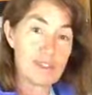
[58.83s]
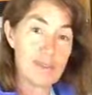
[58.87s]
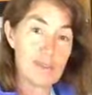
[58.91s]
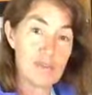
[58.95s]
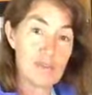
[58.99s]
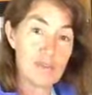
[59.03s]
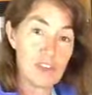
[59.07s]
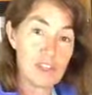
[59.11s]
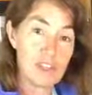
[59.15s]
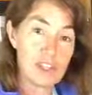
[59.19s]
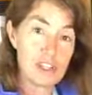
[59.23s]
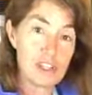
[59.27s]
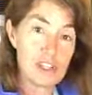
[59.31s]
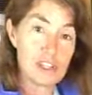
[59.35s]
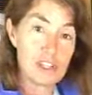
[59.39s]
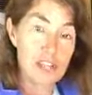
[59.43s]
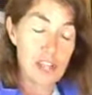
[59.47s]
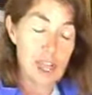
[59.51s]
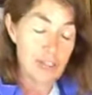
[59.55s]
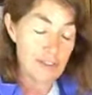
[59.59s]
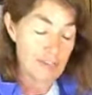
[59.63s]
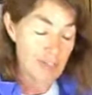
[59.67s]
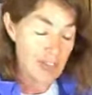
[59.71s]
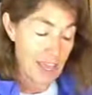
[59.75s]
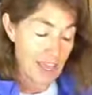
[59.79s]
some fish.
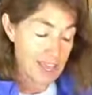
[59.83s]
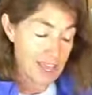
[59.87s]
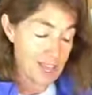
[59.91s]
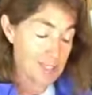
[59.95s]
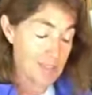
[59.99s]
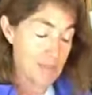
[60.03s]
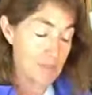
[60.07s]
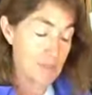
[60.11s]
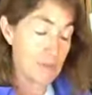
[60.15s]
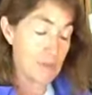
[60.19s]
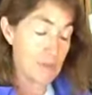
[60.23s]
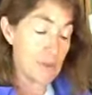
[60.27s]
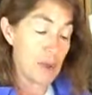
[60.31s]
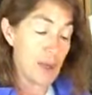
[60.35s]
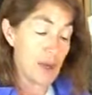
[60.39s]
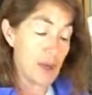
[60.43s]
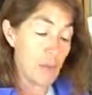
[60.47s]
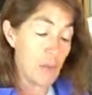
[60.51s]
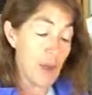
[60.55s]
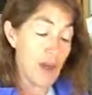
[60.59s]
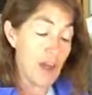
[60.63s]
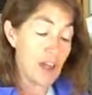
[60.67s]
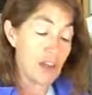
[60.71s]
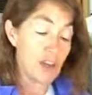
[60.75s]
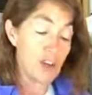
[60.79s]
I've got some
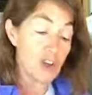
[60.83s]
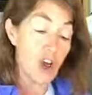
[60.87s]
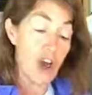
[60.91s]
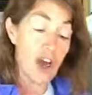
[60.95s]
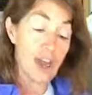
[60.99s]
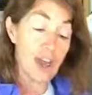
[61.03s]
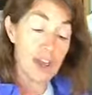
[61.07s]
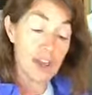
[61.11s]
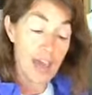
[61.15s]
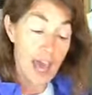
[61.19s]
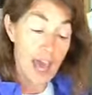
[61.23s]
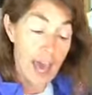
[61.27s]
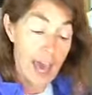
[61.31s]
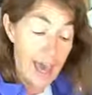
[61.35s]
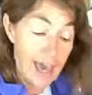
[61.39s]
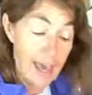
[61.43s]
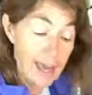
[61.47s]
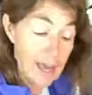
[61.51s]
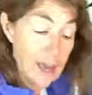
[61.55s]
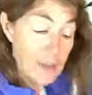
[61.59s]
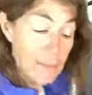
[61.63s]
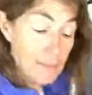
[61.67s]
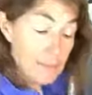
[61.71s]
wild-caught cod.